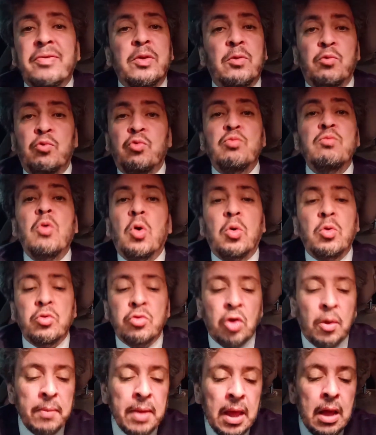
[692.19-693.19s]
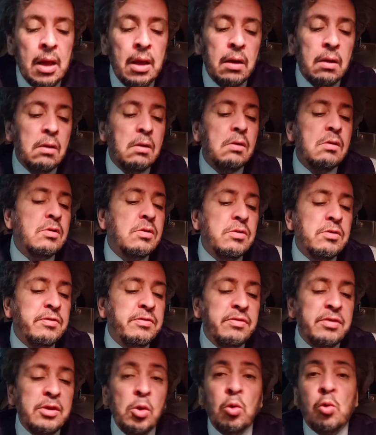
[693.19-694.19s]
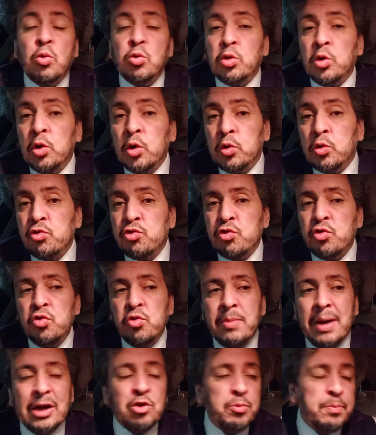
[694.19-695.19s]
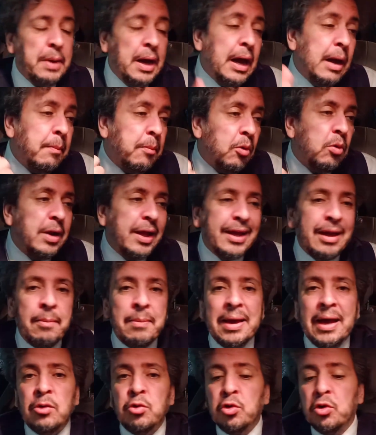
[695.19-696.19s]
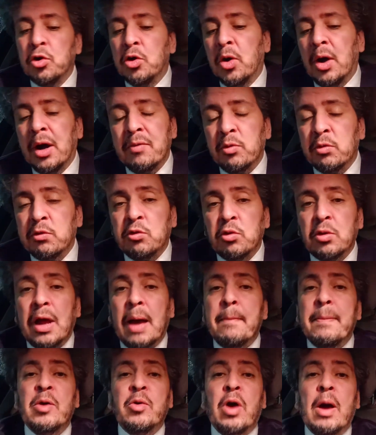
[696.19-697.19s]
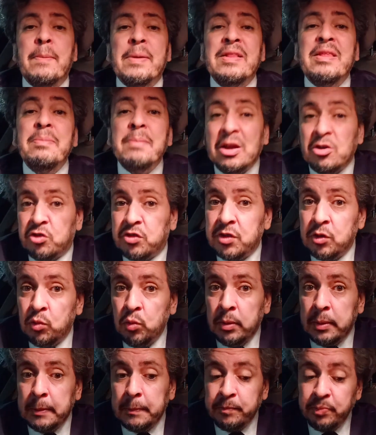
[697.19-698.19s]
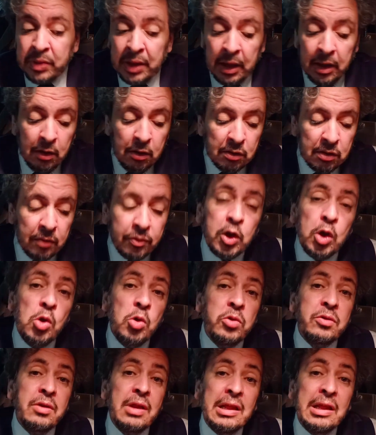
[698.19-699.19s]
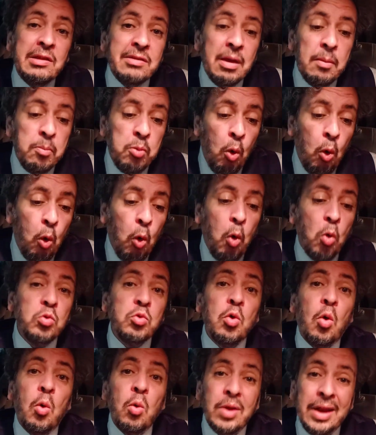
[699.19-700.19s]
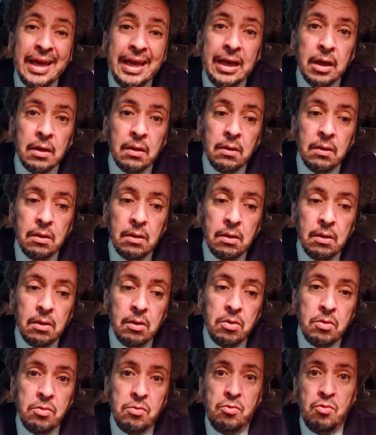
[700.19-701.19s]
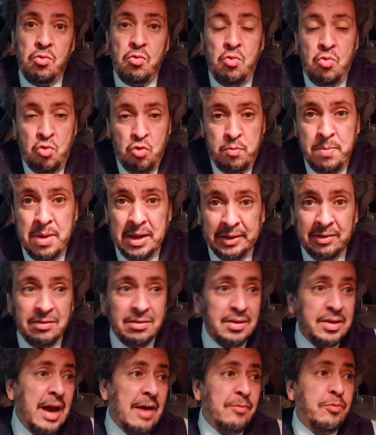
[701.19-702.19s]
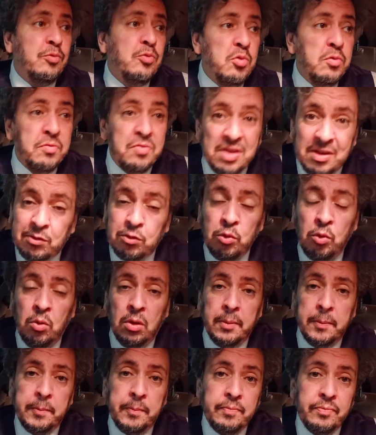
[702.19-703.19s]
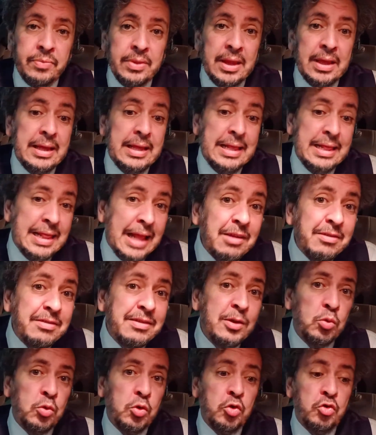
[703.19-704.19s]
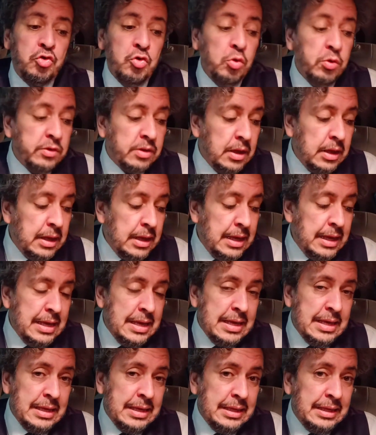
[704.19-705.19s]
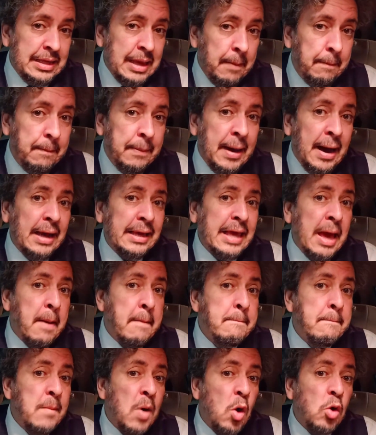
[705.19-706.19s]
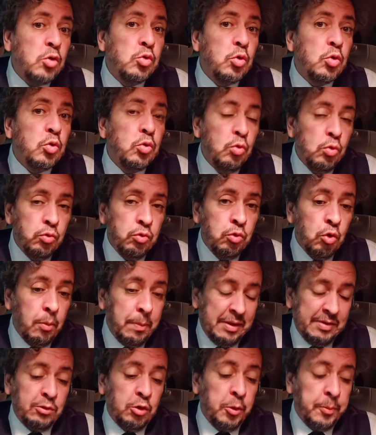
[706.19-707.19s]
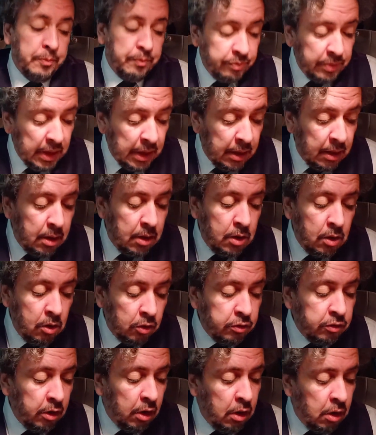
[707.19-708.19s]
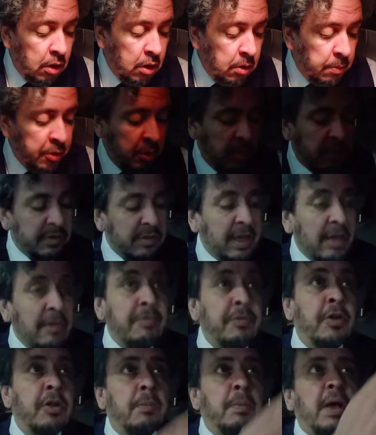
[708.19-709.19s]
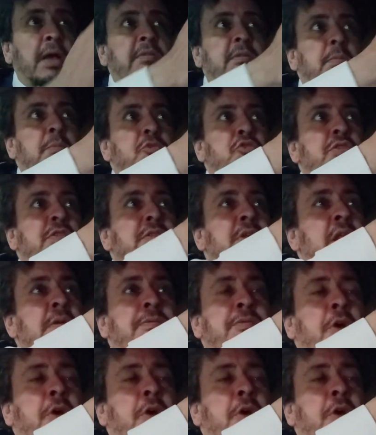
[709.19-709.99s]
If the game controller doesn't work, the golden camera won't either, so we won't get any image. That's it. Except that they use it to control the building cafe or the ship. That's something else. There's just a lack of culture. For example, take this iPhone. Just a phone that works very